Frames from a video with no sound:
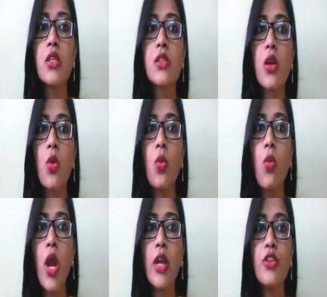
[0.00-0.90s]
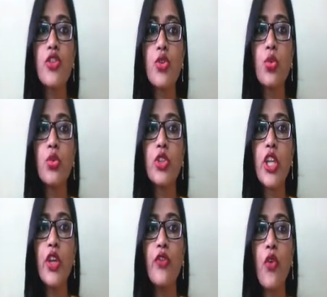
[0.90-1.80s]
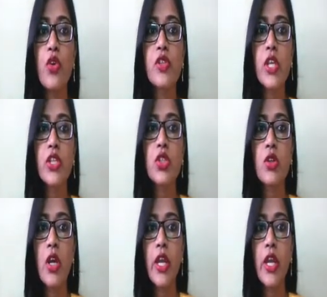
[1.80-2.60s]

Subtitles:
So 1, 2, 3, 4, such,